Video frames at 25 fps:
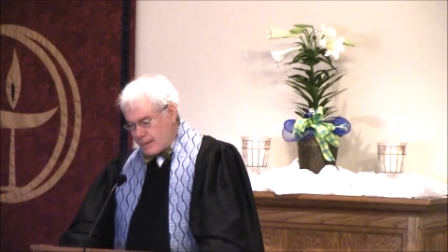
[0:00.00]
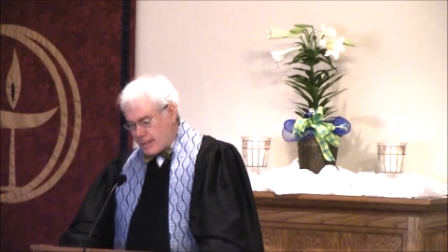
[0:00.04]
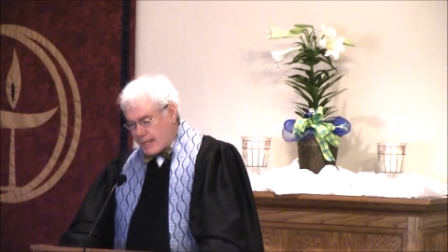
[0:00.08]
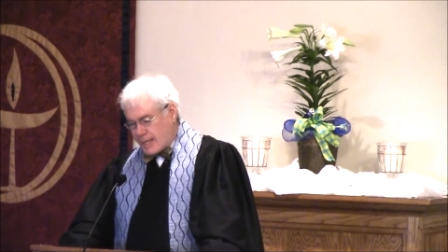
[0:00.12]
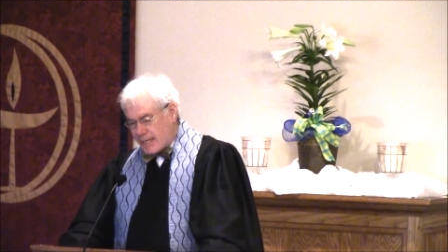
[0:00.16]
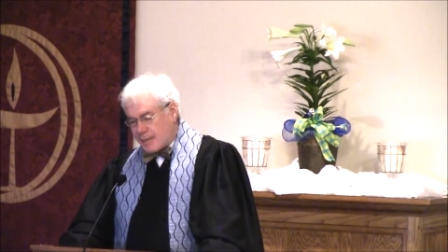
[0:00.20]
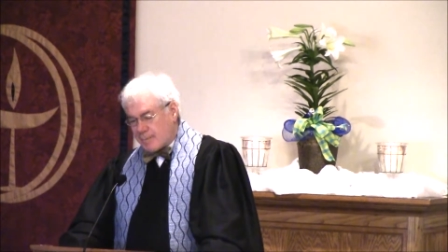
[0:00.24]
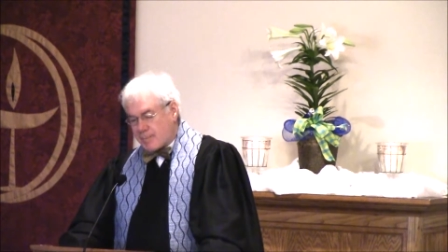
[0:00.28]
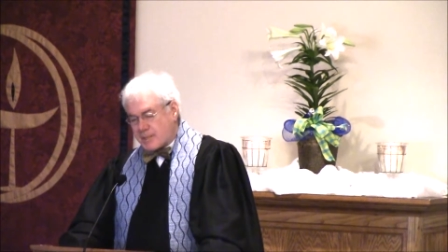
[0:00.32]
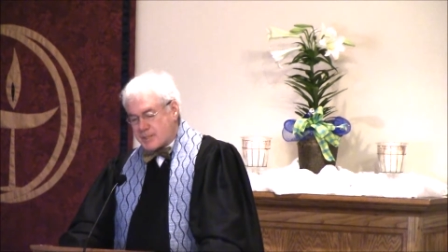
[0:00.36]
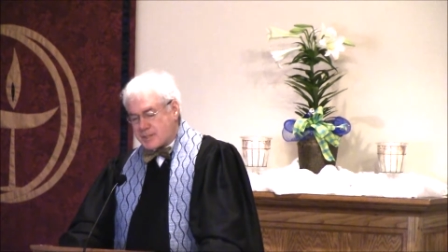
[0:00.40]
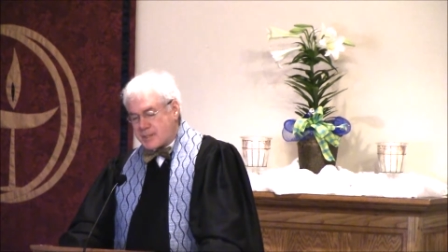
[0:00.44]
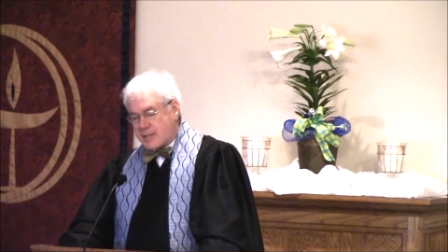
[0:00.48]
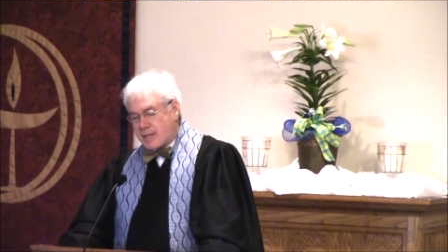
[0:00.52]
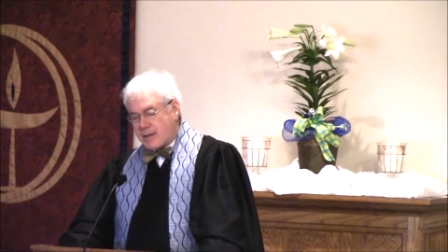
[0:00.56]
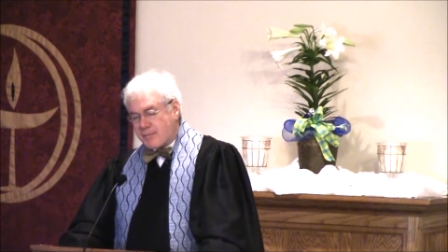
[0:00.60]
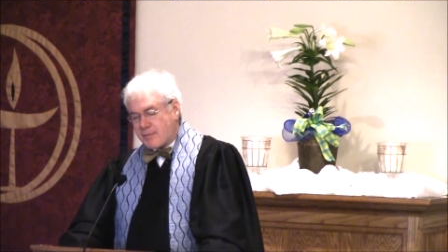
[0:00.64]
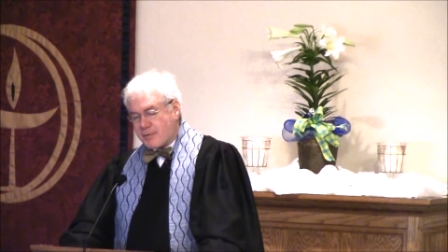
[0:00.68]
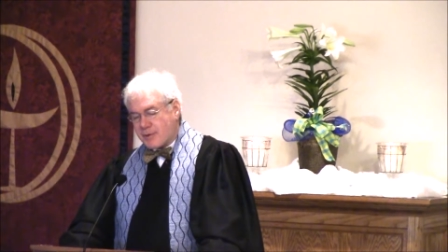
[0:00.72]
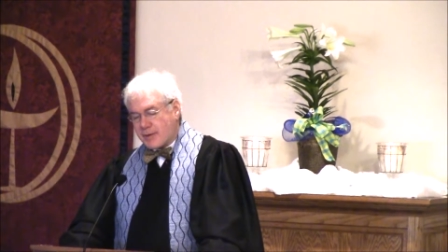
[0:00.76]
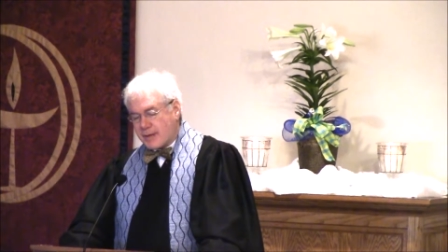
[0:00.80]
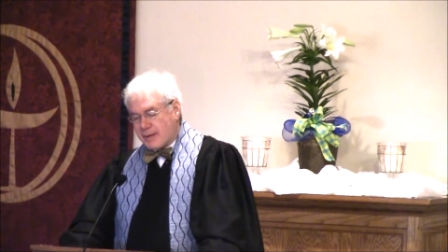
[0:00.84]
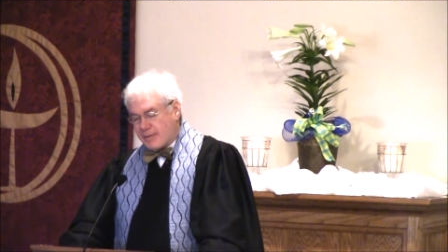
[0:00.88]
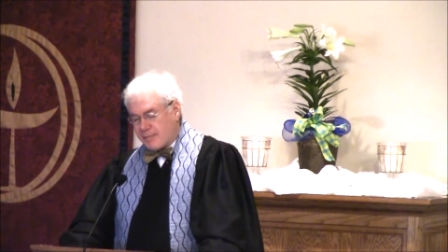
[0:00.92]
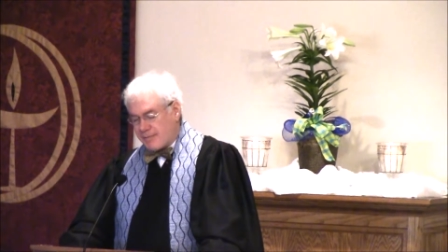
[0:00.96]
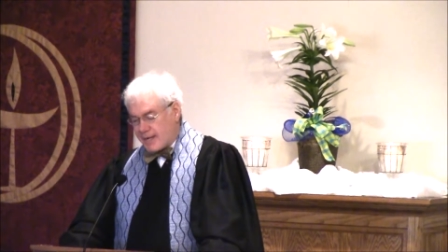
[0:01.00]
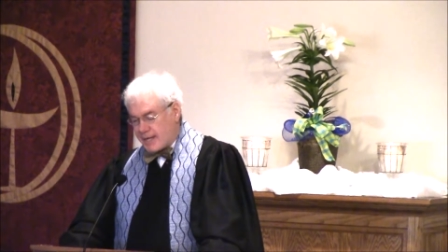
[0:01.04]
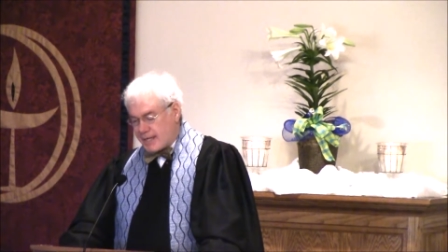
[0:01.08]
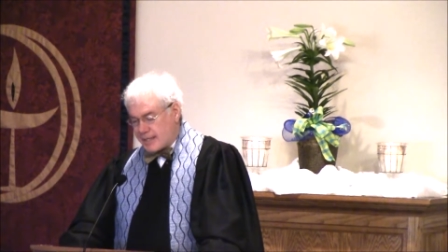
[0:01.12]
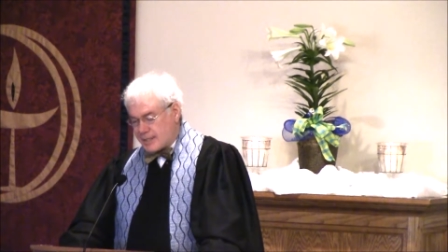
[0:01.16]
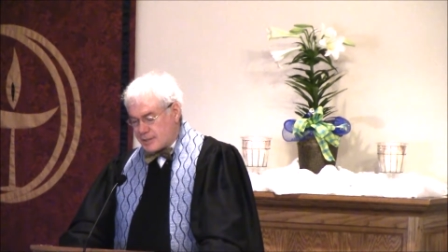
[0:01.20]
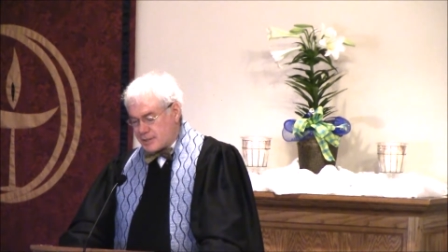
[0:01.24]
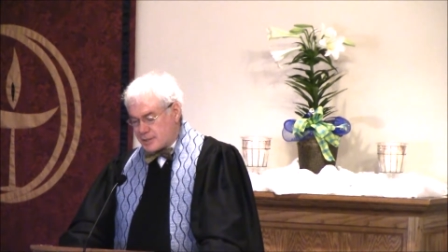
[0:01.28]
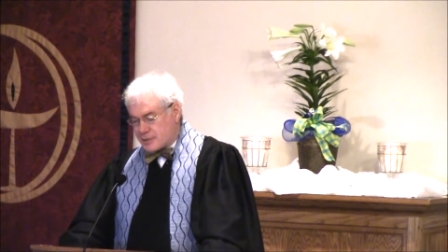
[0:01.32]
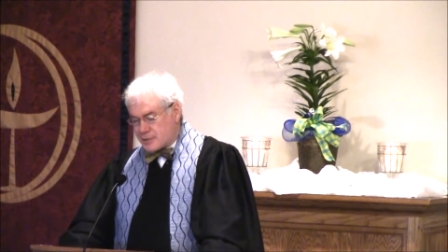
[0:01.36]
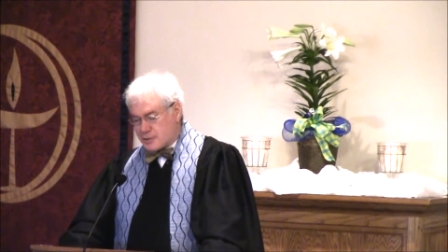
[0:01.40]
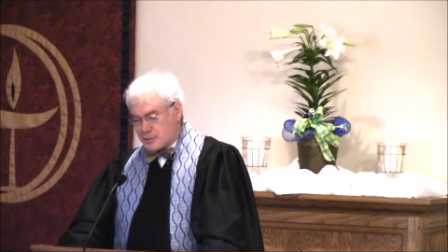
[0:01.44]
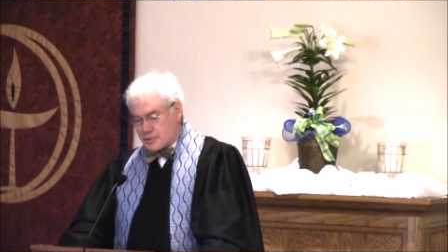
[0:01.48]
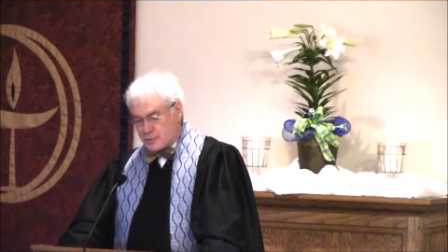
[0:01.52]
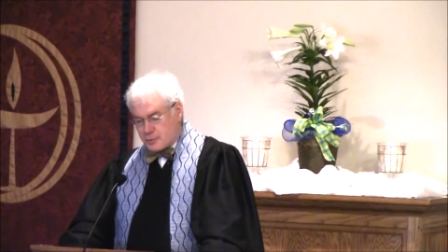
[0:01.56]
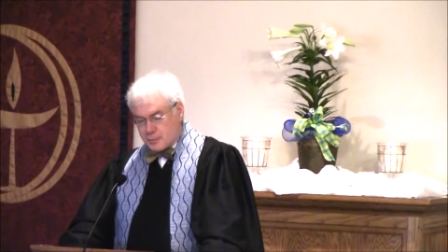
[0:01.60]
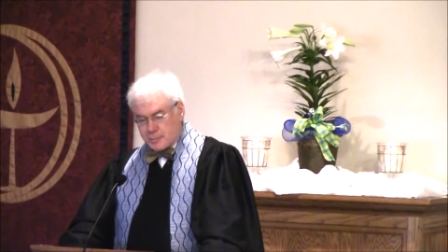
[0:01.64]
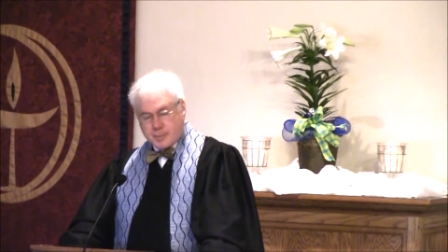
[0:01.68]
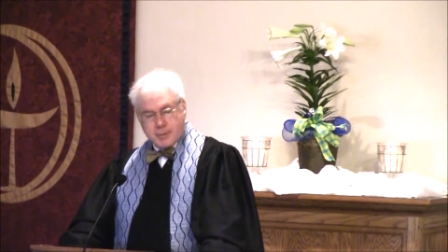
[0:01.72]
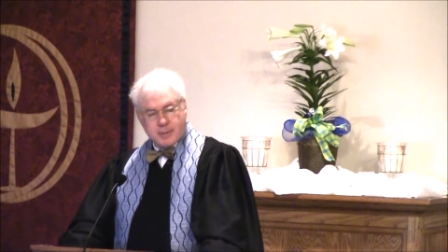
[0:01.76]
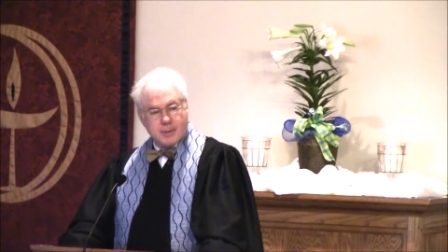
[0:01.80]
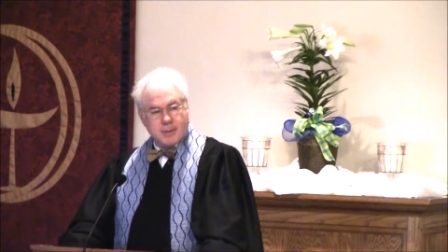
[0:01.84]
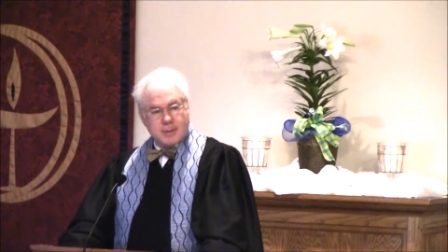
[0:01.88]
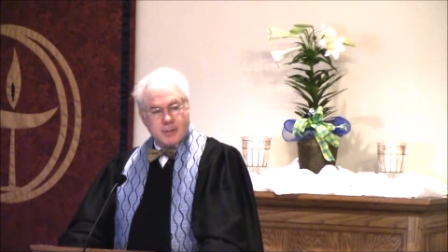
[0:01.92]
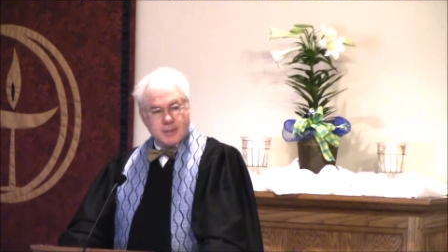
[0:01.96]
And he must never have had to
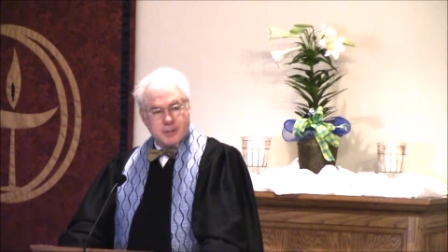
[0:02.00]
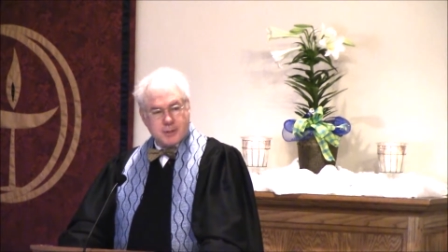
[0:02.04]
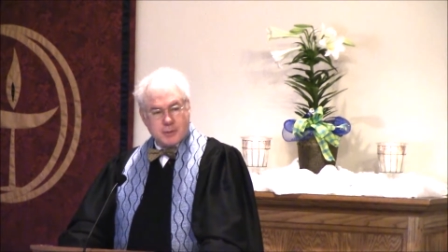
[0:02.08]
stoop